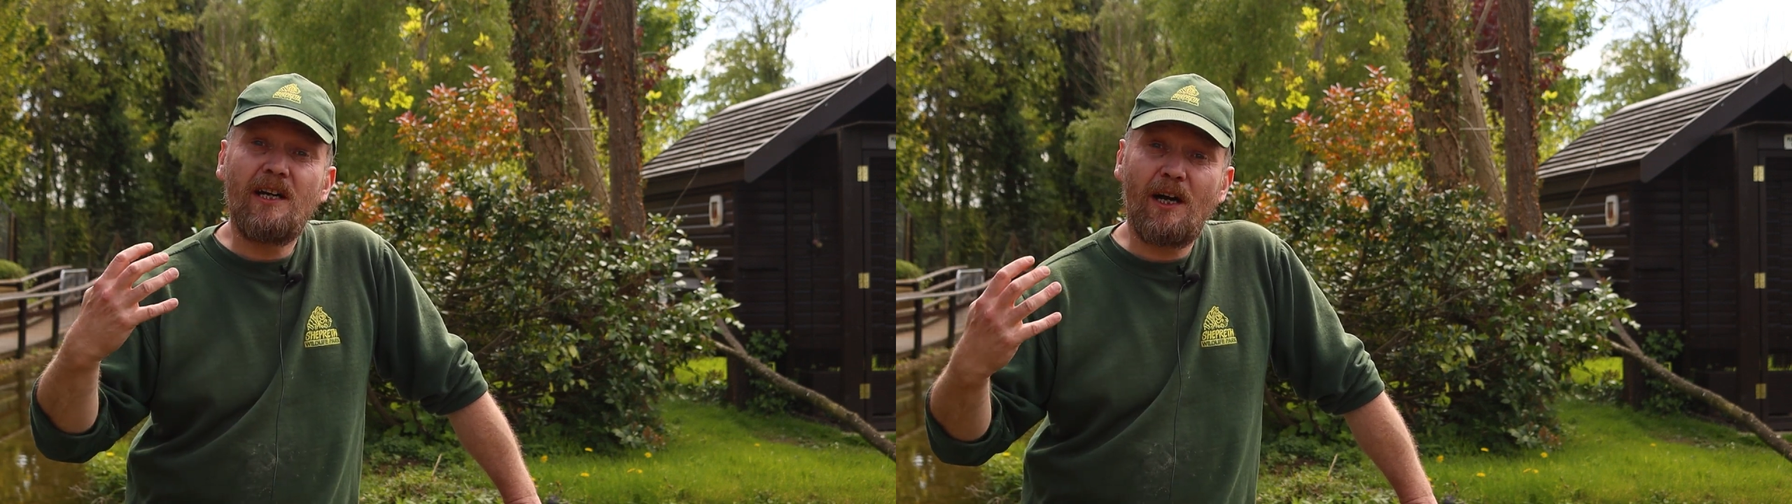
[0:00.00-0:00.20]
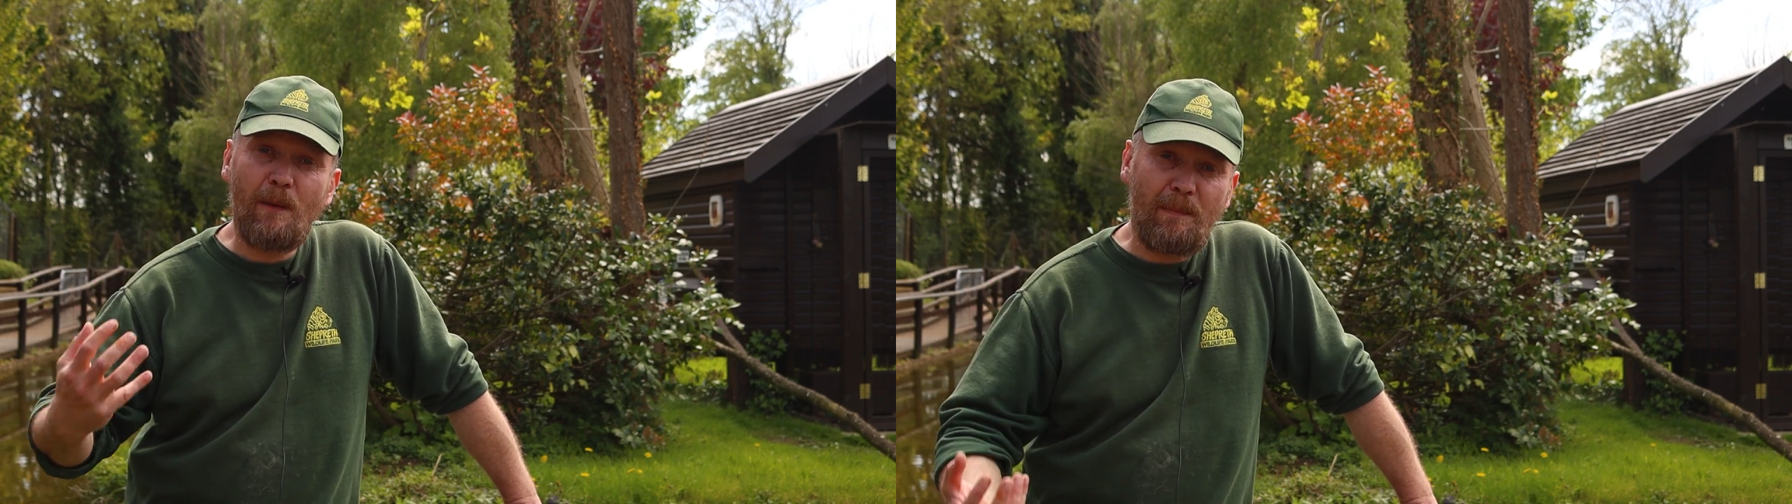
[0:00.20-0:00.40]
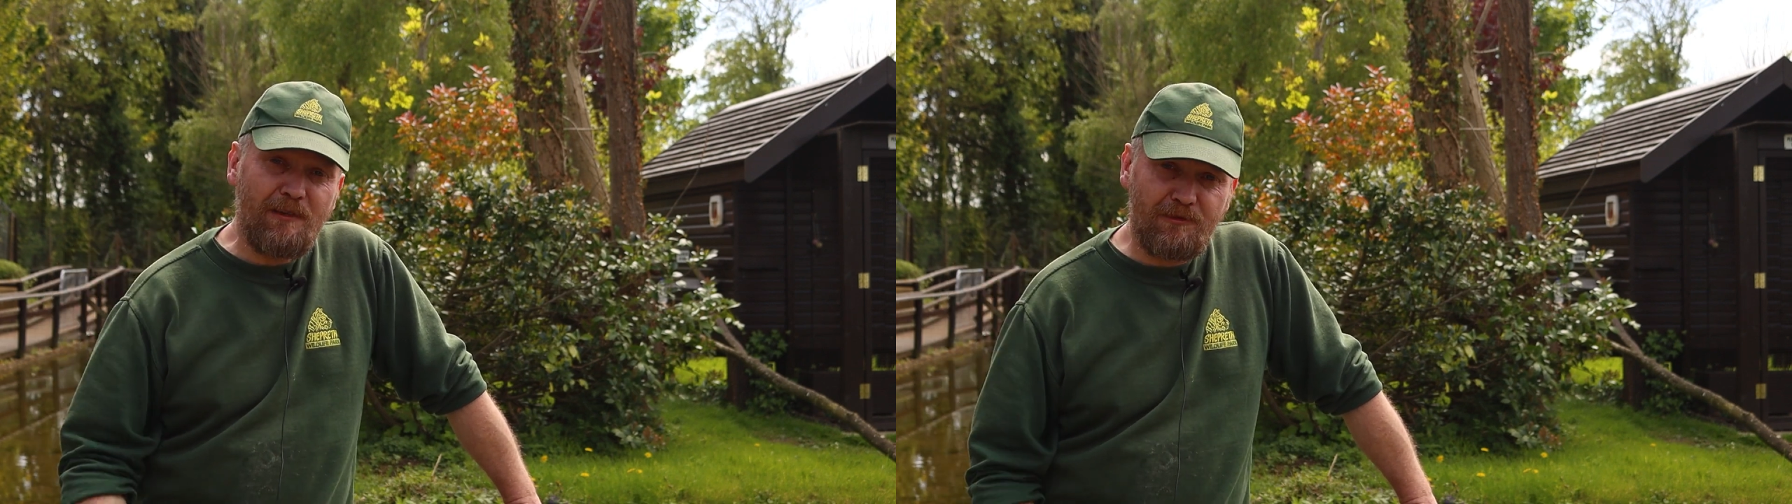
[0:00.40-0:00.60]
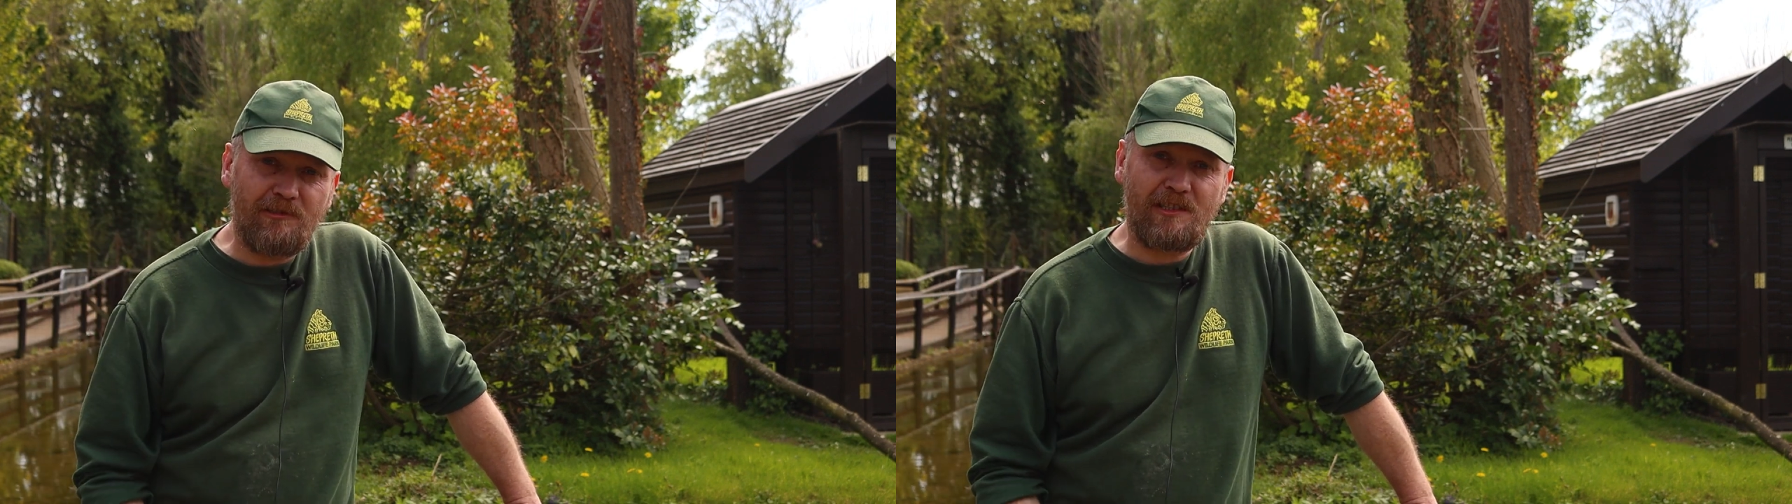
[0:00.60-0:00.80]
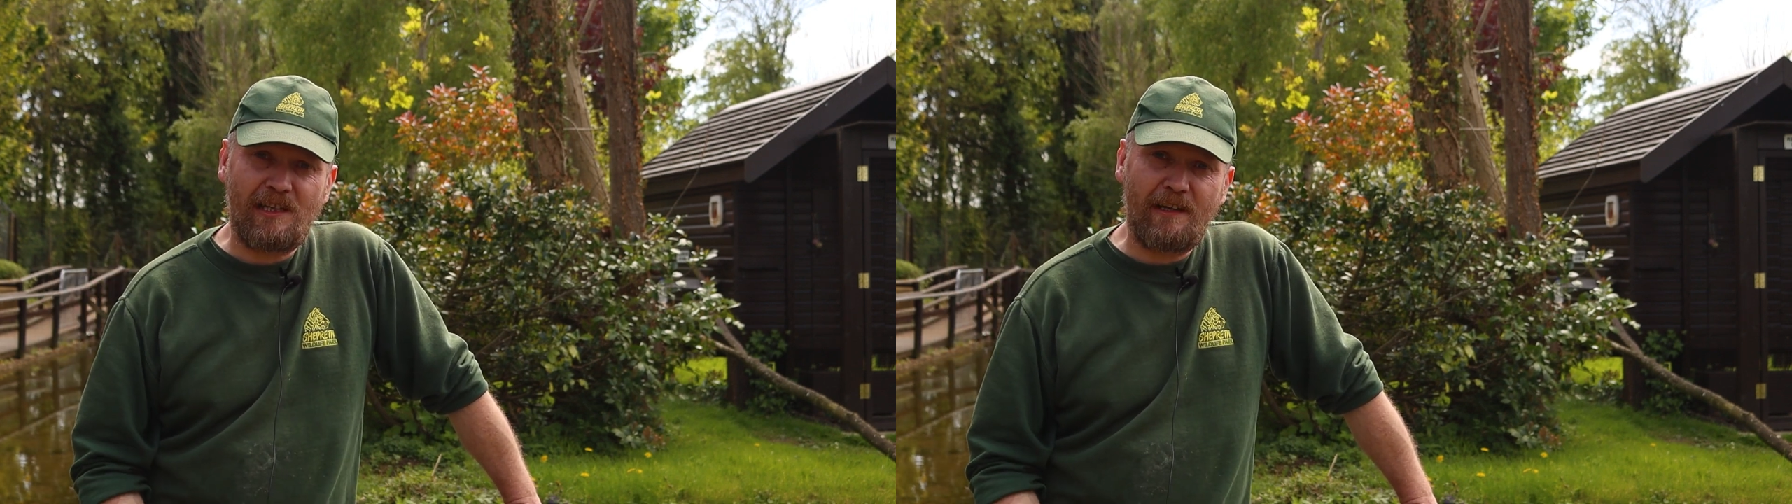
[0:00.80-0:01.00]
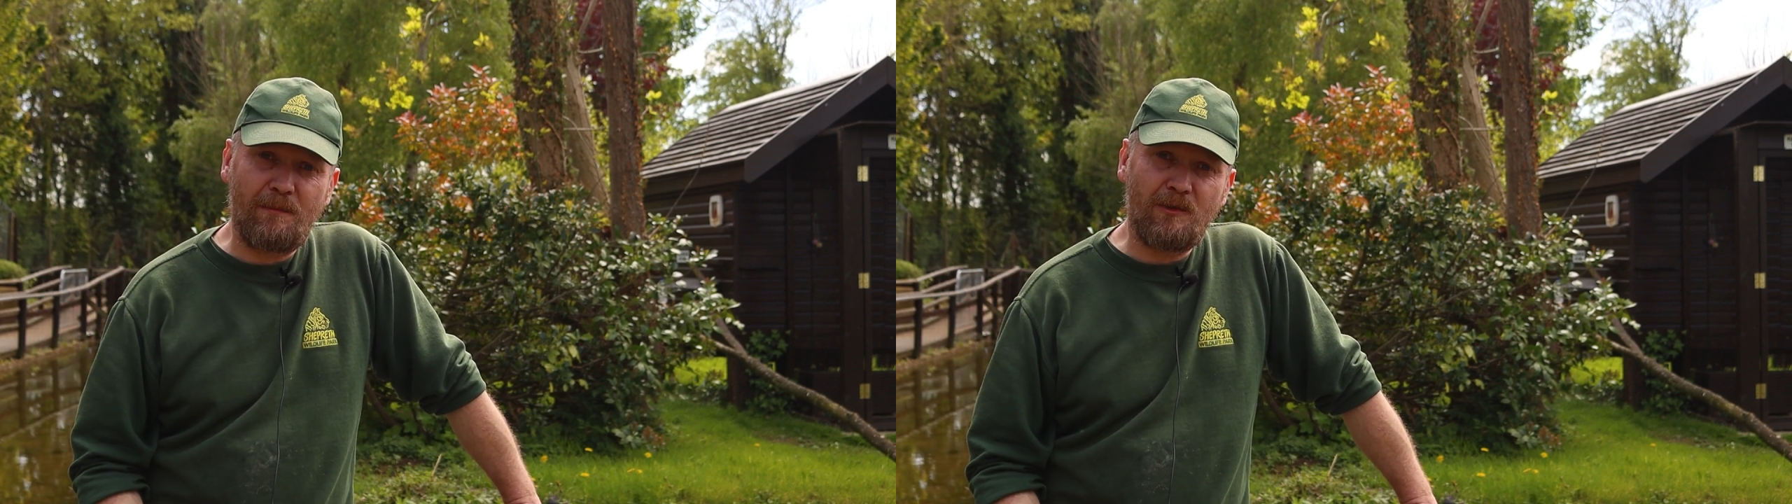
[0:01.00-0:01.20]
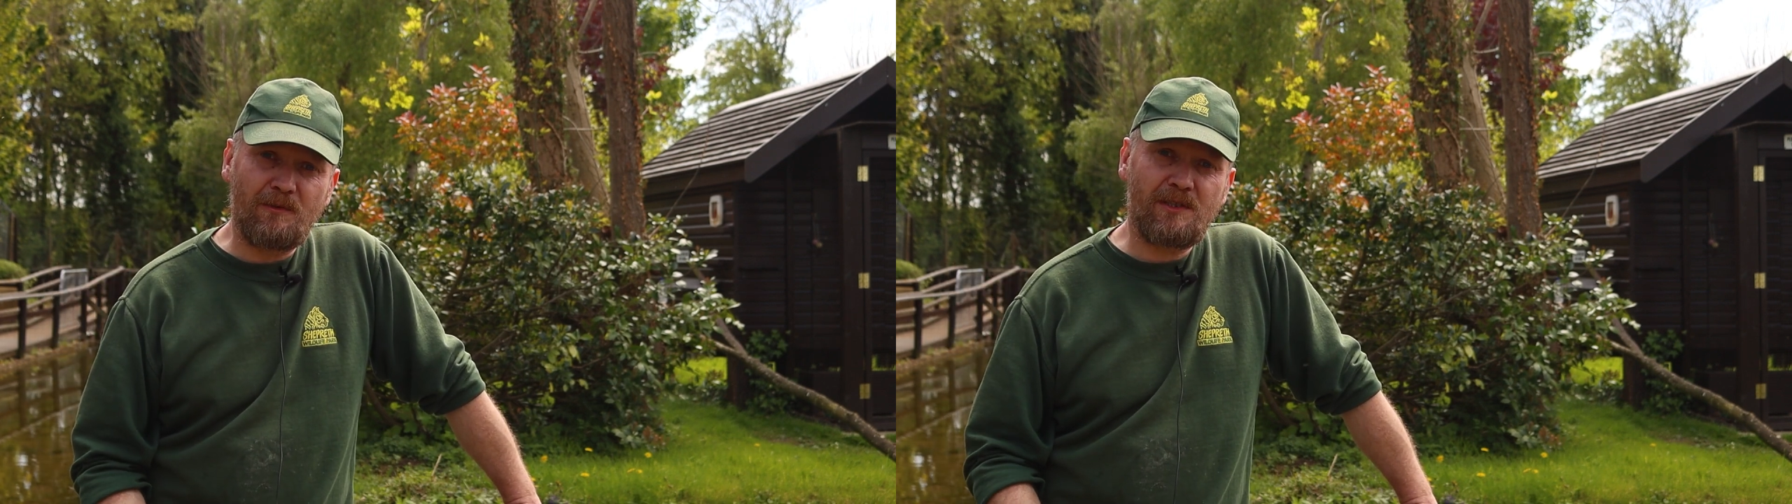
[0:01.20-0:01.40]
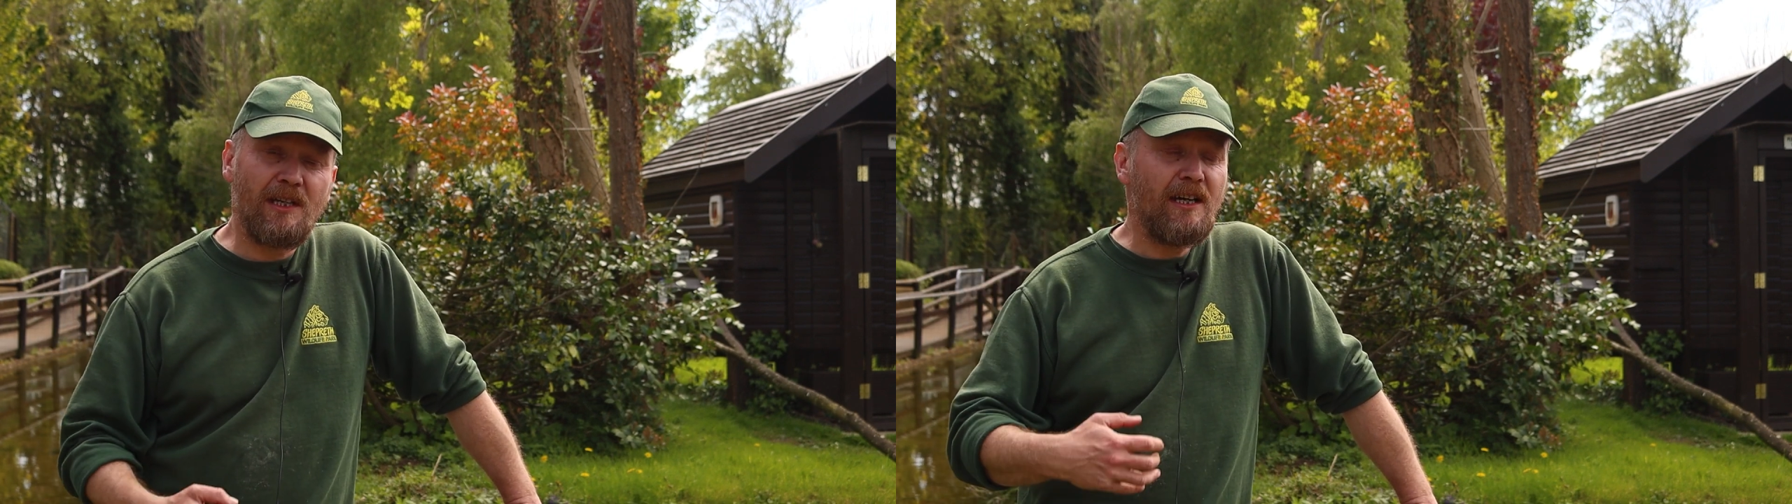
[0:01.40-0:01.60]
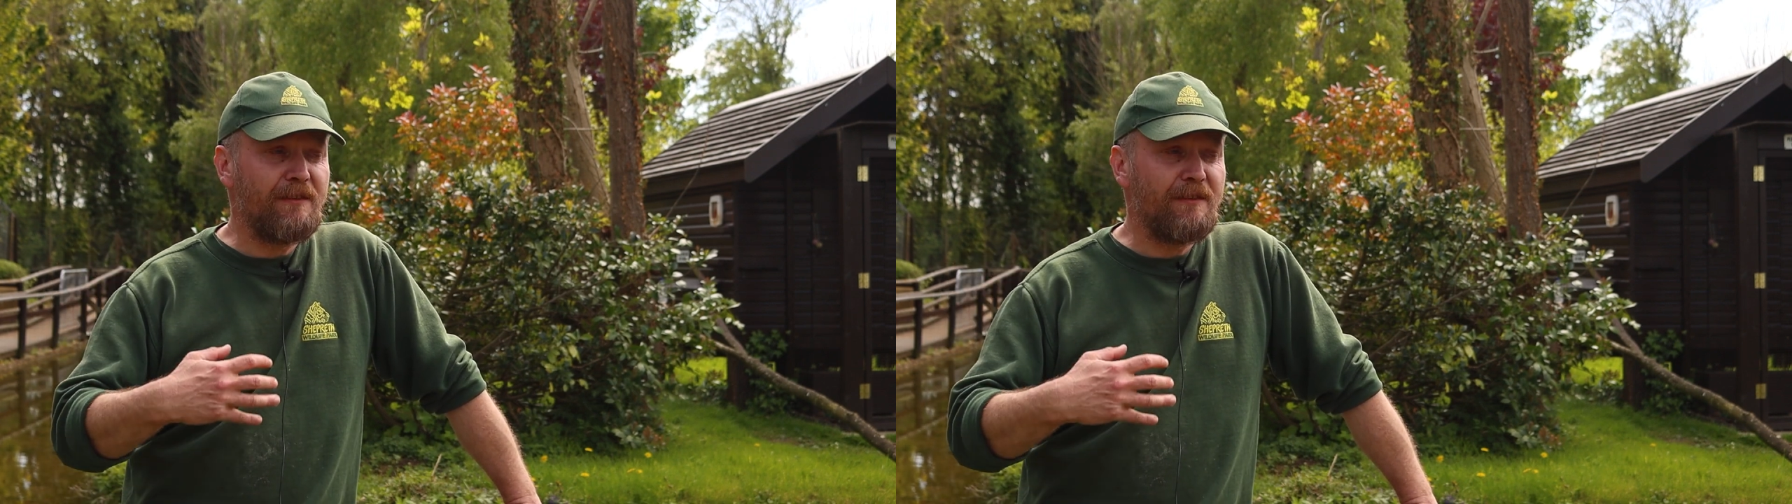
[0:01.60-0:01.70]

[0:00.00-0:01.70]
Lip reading: herbivorous animals.